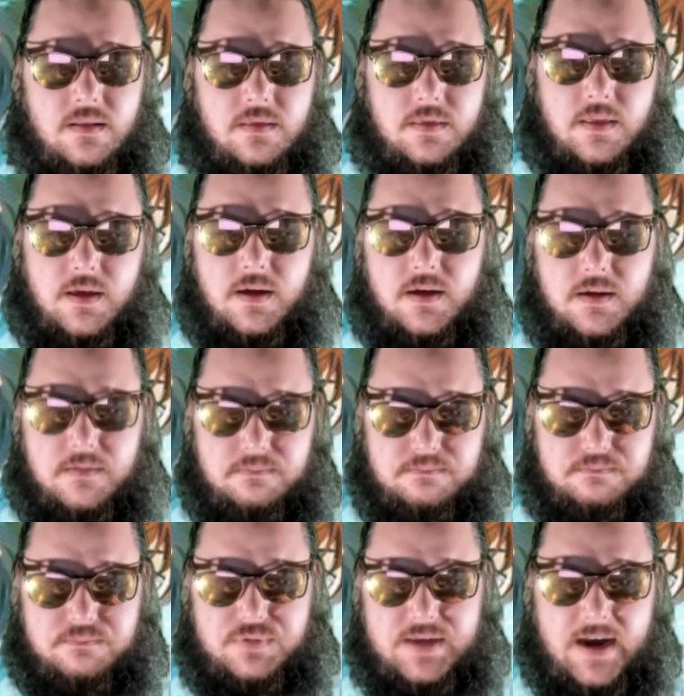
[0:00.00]
the
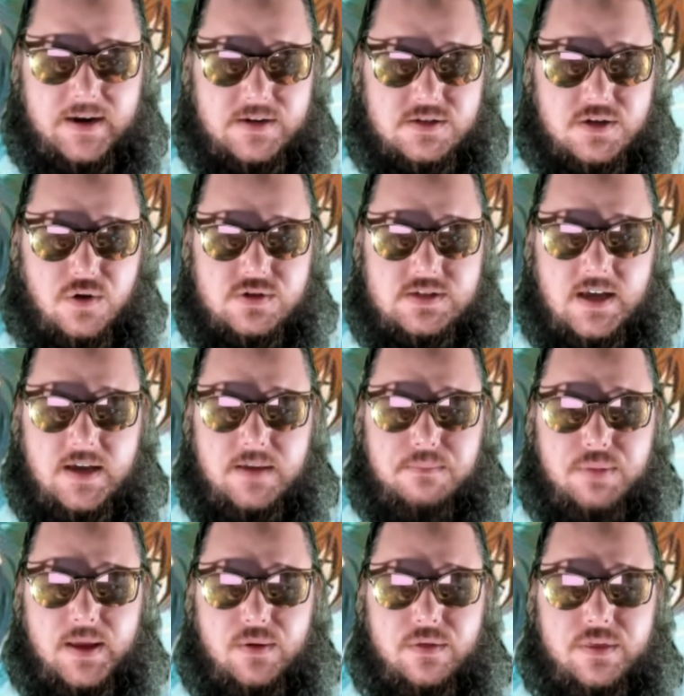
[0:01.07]
protagonist Kosai
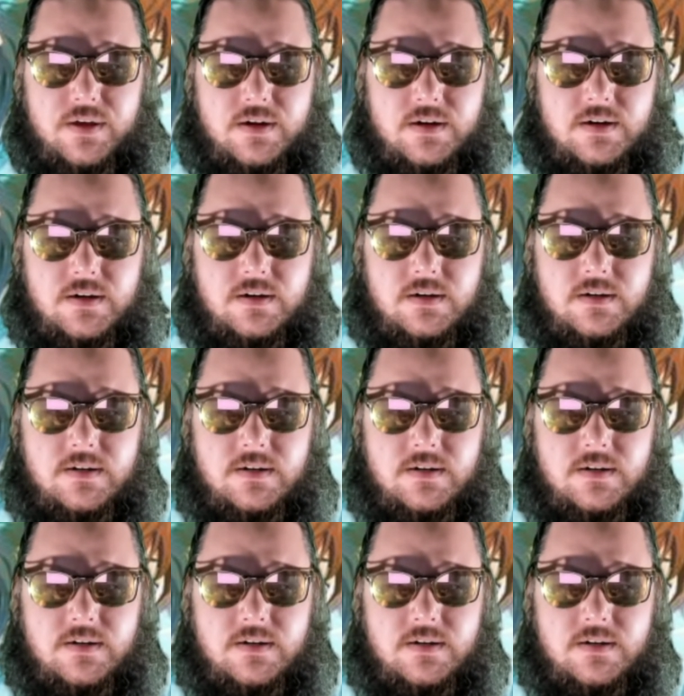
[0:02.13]
play with her.